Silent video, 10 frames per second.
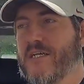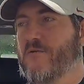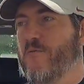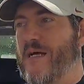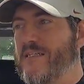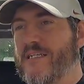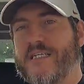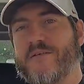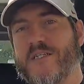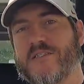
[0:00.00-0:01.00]
We're about to get
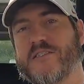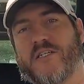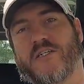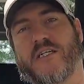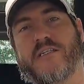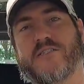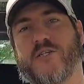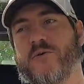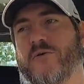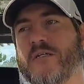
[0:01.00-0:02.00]
that there done
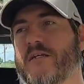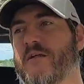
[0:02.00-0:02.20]
soon.